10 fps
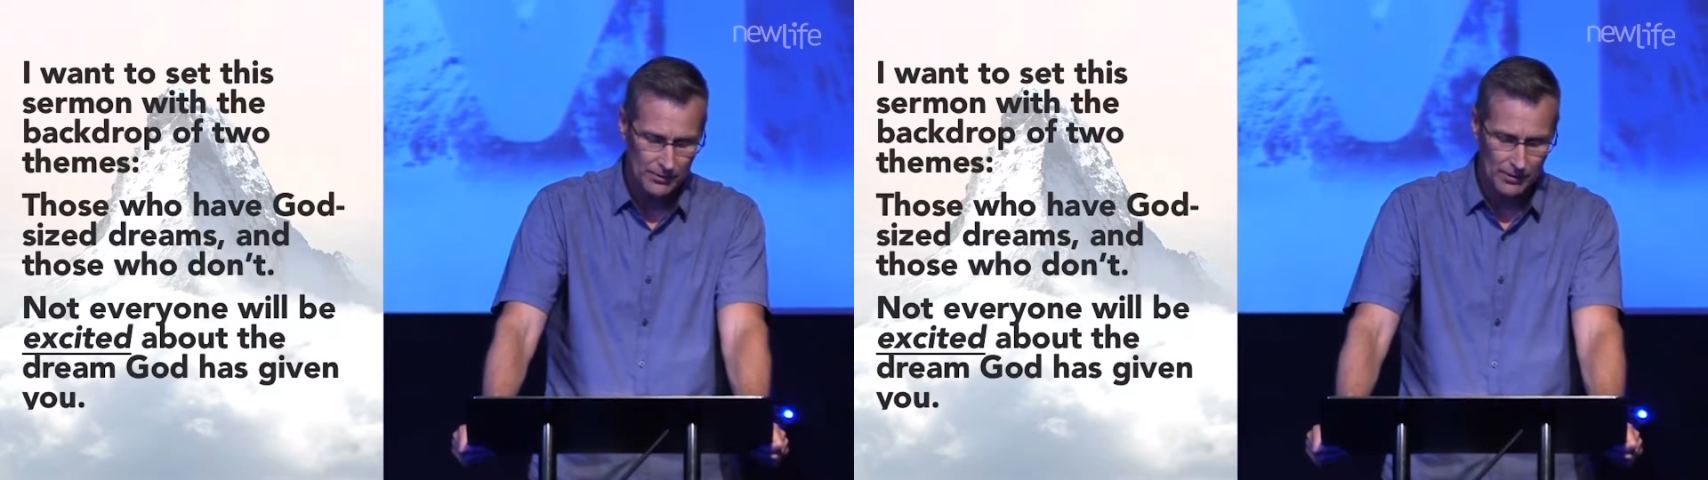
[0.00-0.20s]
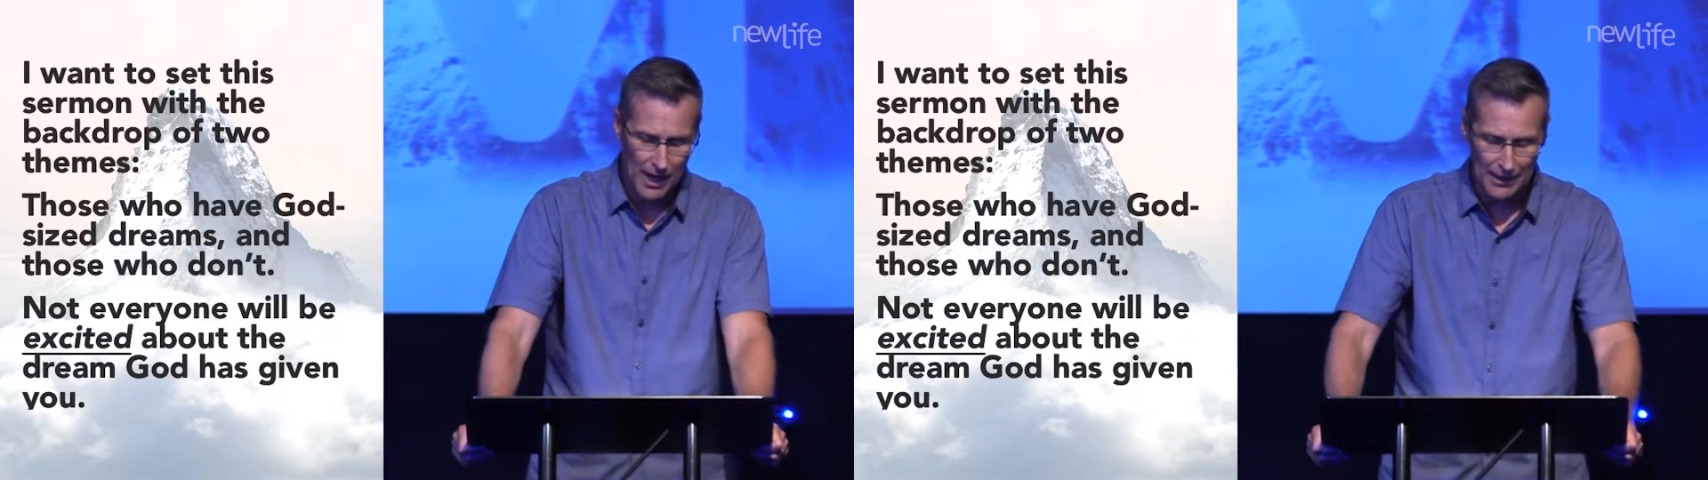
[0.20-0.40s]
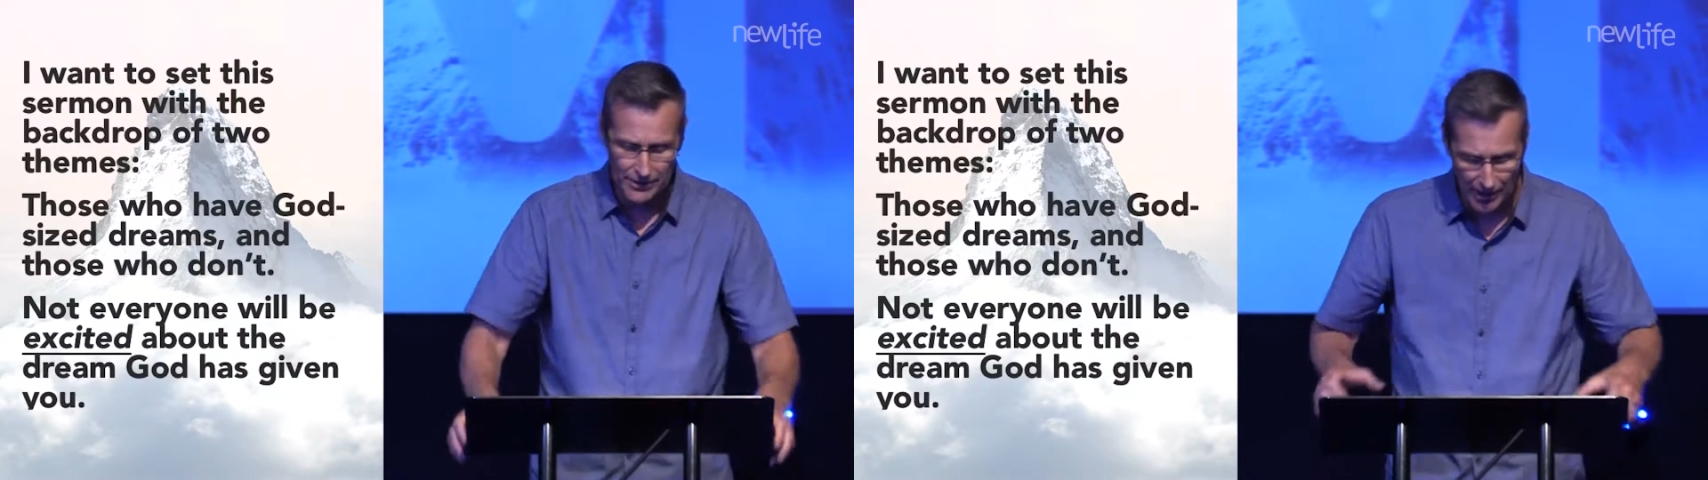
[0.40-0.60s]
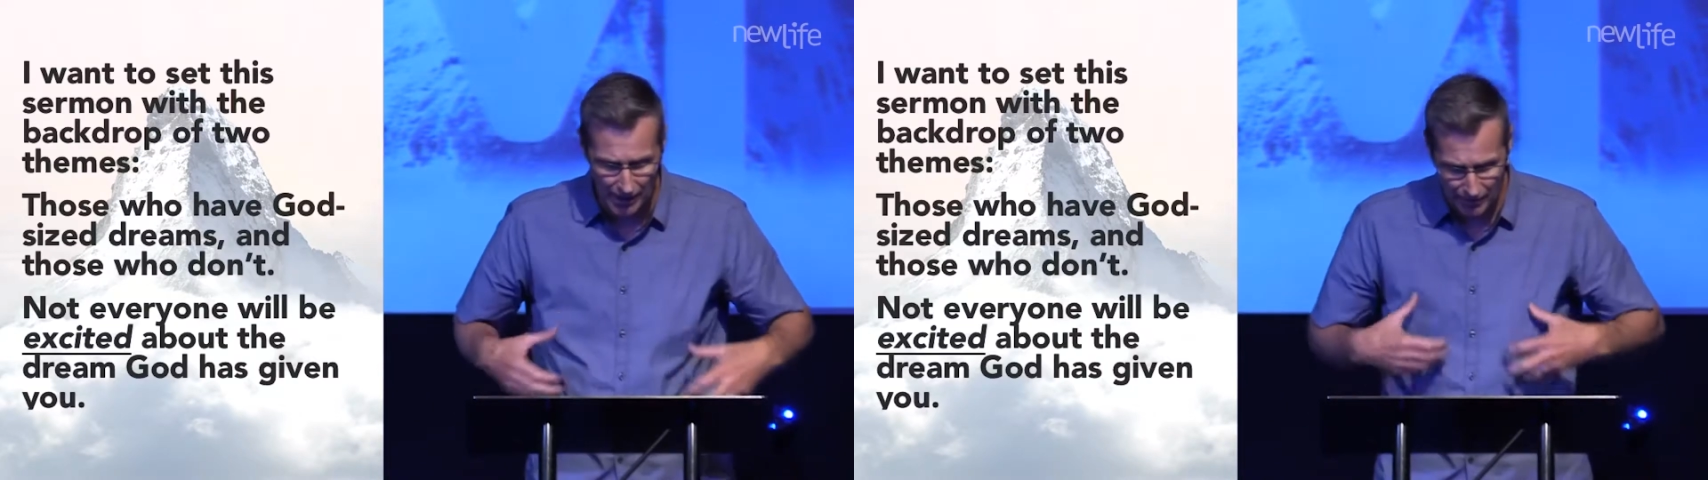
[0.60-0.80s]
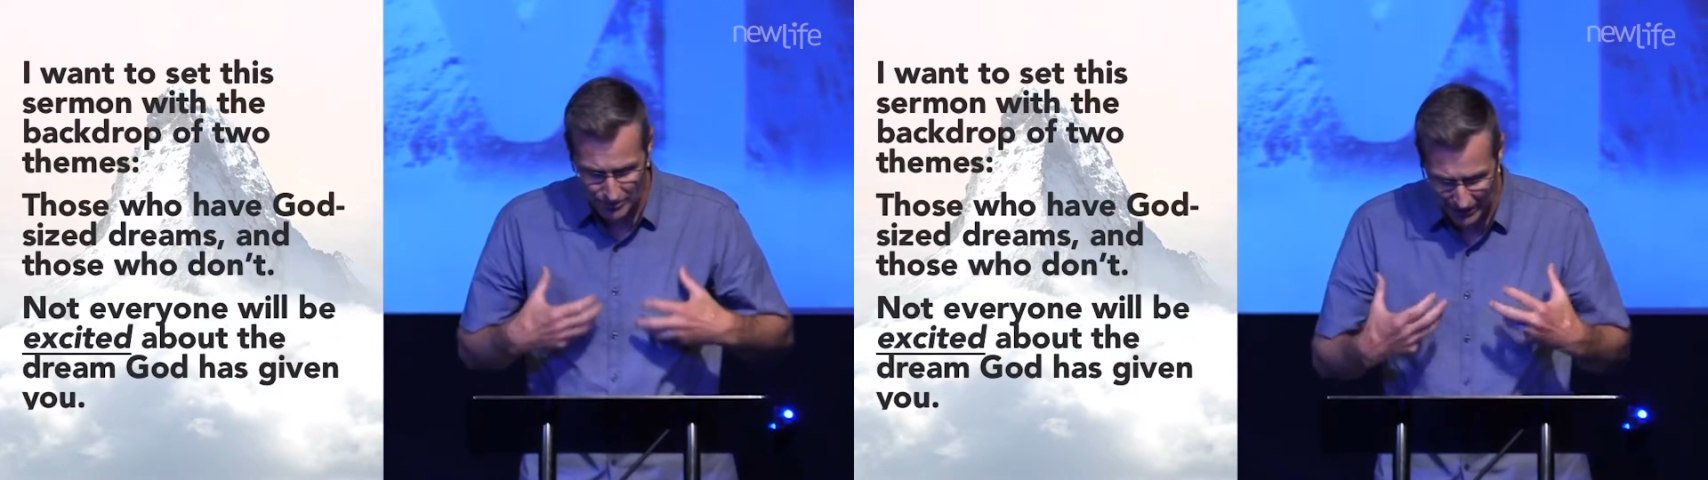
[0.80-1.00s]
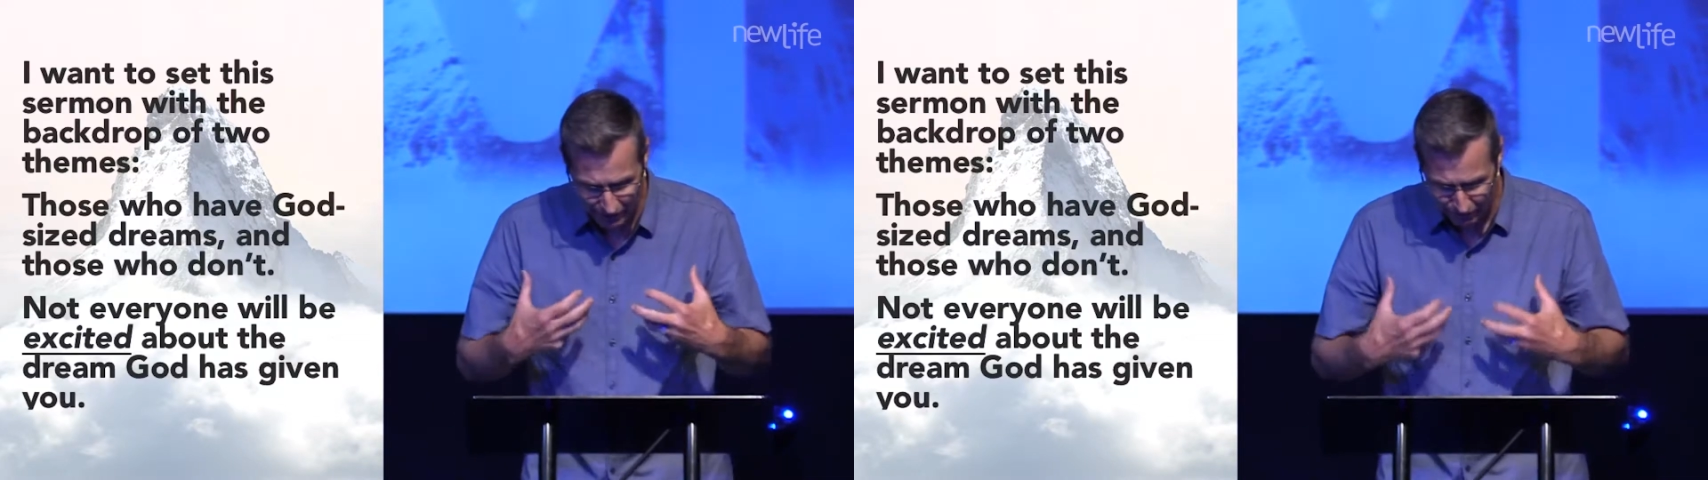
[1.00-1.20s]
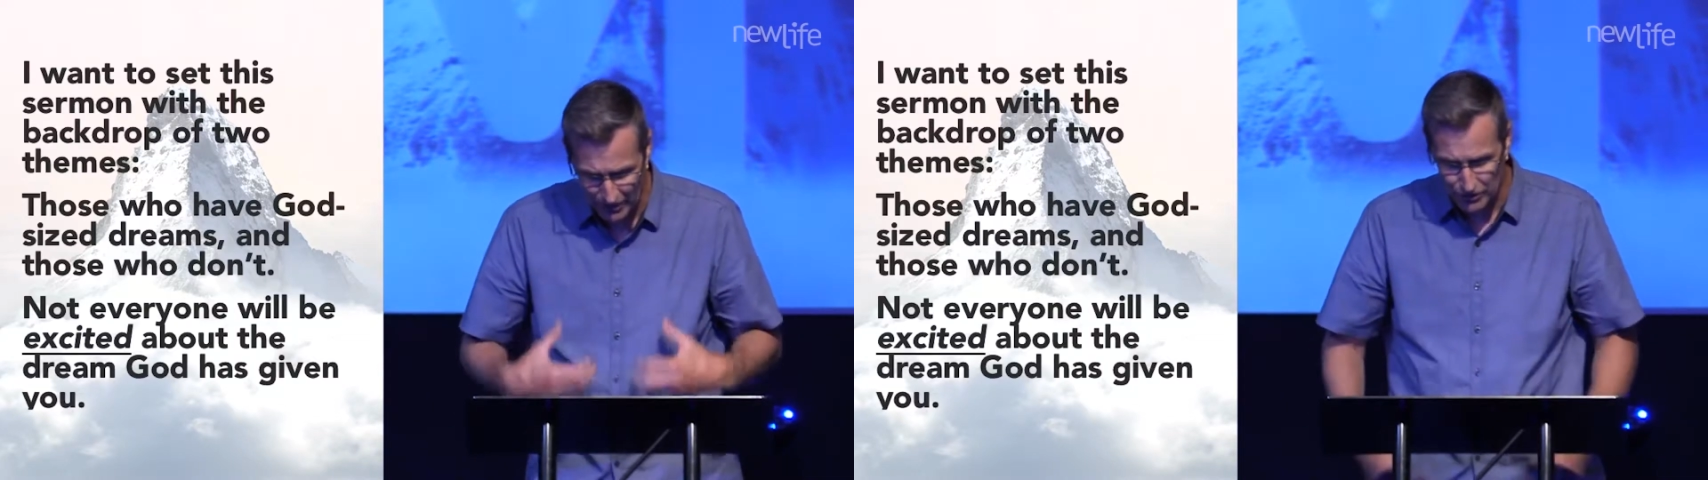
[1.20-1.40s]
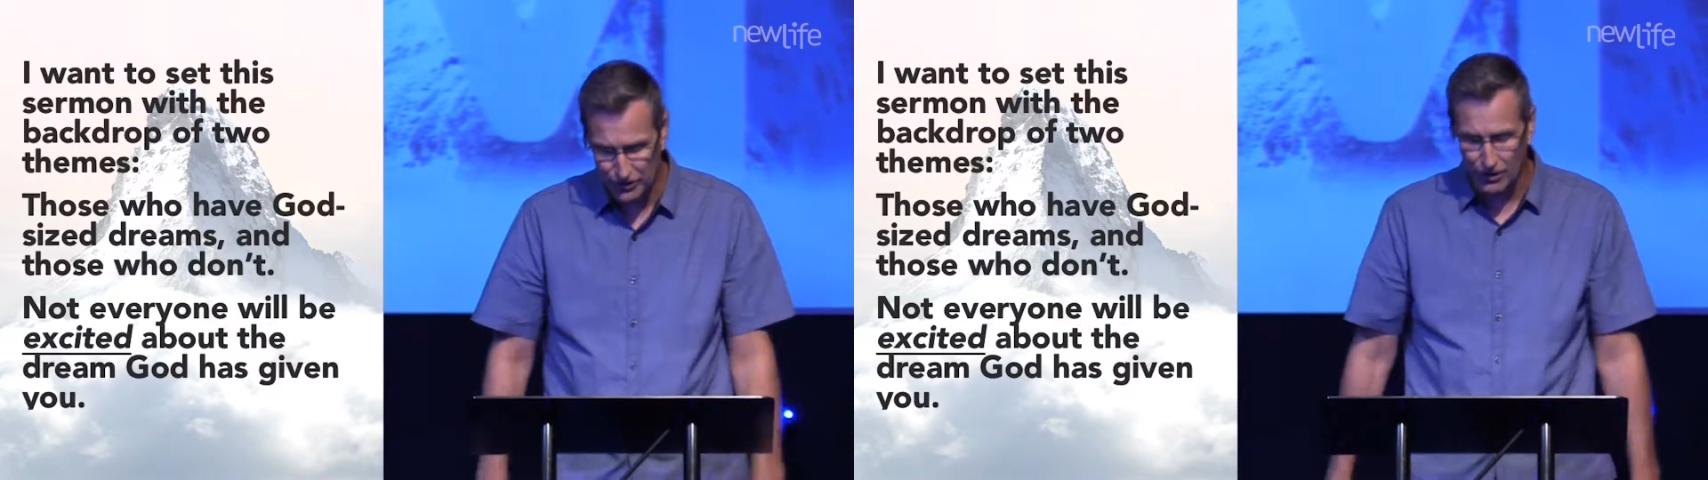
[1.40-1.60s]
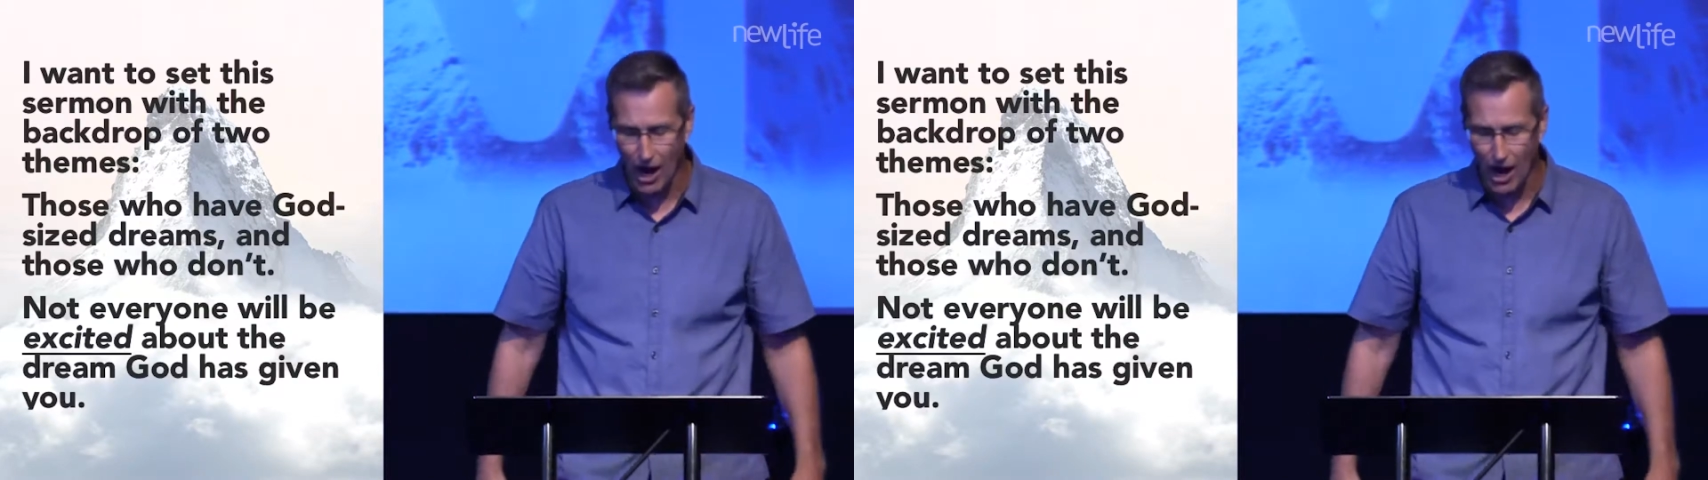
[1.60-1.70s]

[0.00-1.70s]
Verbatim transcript: So God comes and He fills